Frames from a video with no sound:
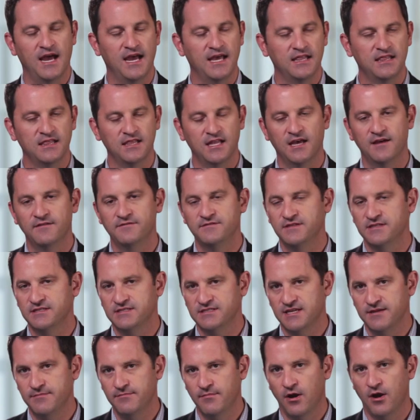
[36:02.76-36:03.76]
I love to
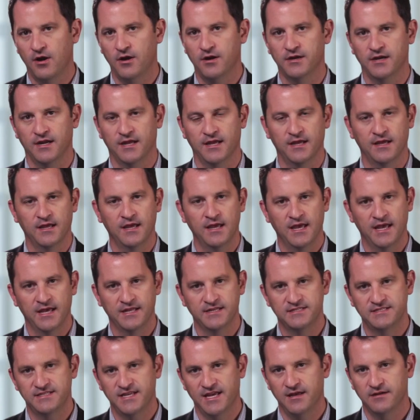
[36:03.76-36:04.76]
see marketing
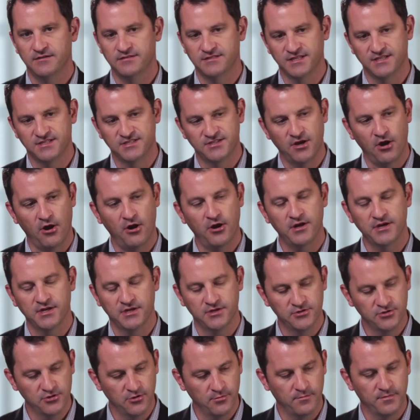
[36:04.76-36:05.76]
and sales that's
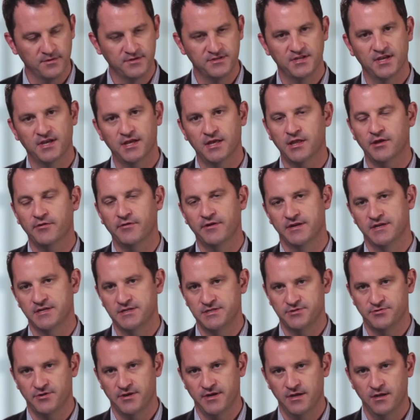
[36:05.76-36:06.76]
targeted to a particular
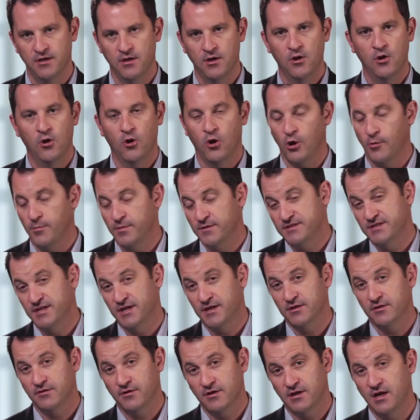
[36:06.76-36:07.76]
industry or a
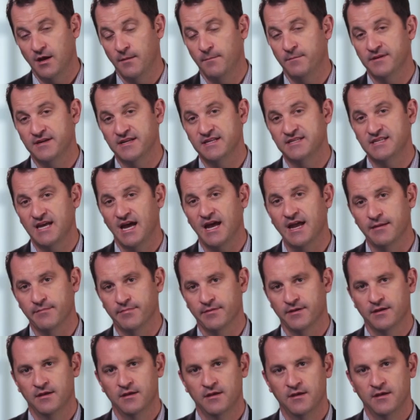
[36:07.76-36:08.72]
particular company type.